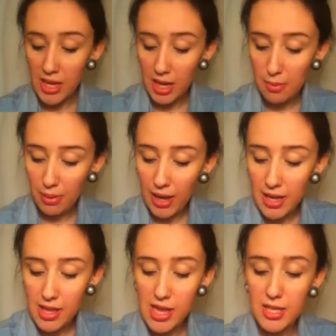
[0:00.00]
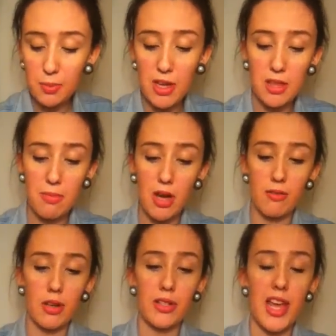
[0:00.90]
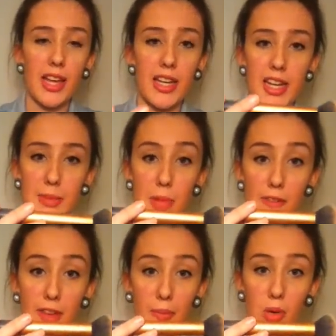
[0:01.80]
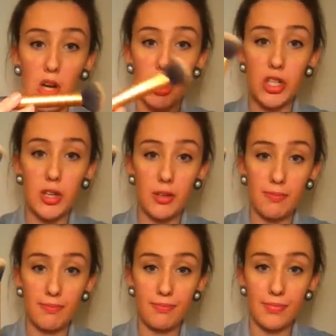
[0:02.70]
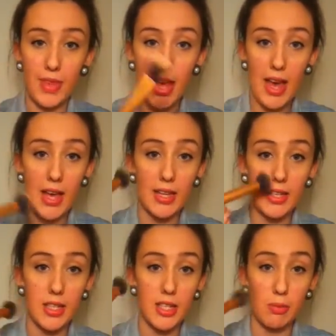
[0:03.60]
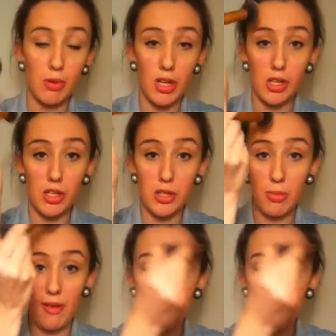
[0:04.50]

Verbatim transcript: And I apply this with my Real Techniques buffing brush. And this is brilliant, just to